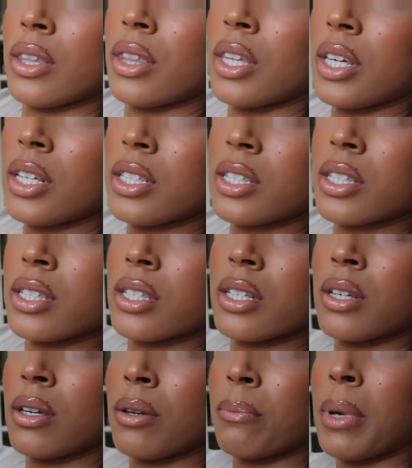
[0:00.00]
this
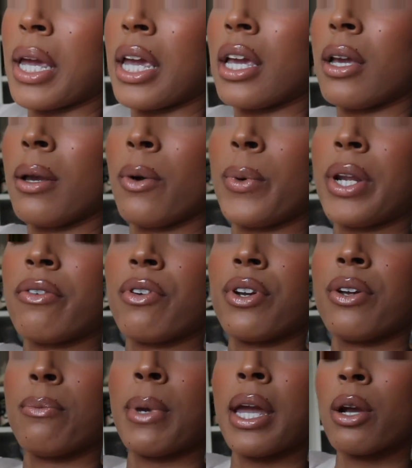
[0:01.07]
bang
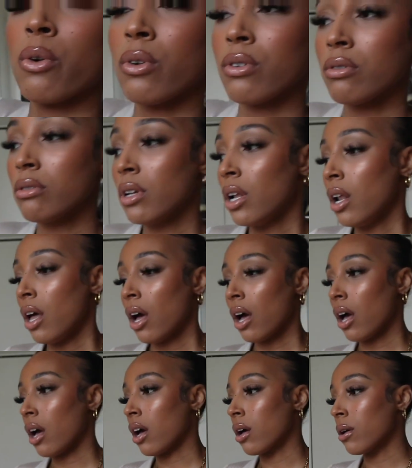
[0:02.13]
whatever bangle
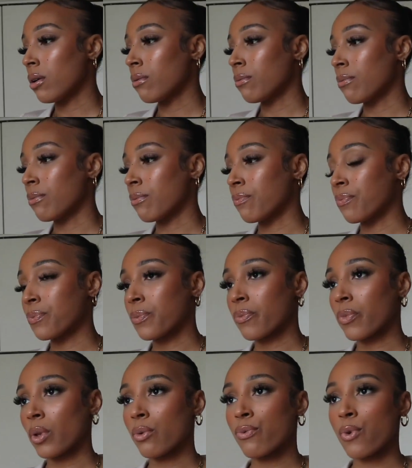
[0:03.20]
um
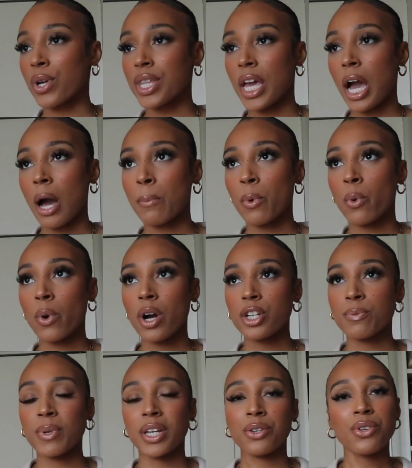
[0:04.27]
for the apple
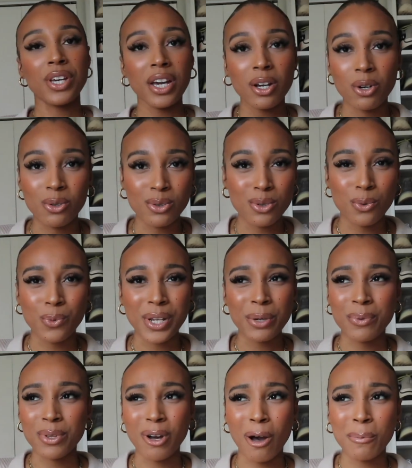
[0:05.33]
watch but like you can't go to a
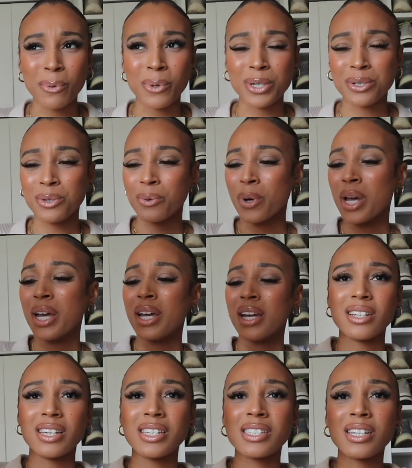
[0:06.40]
wedding with an apple watch so
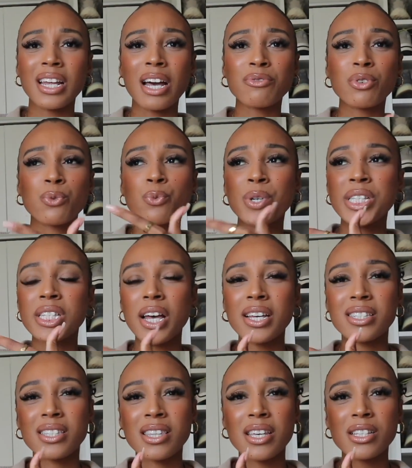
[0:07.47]
he's gonna have to
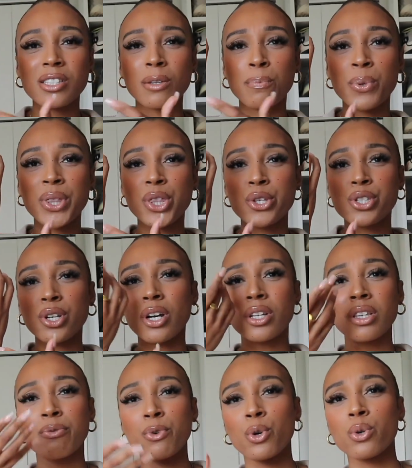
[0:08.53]
resize this and put this
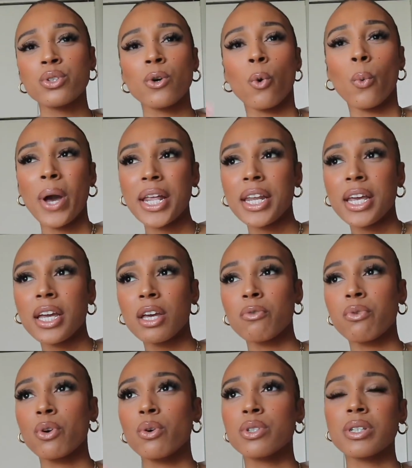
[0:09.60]
on if we go to a wedding
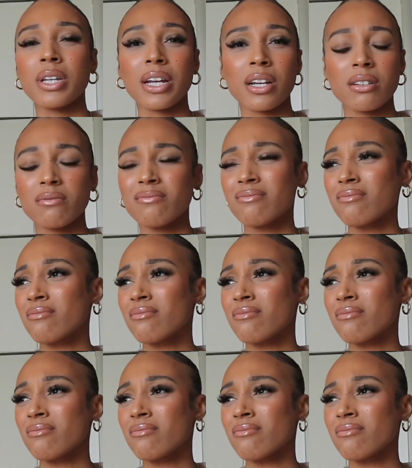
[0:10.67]
if we go to like a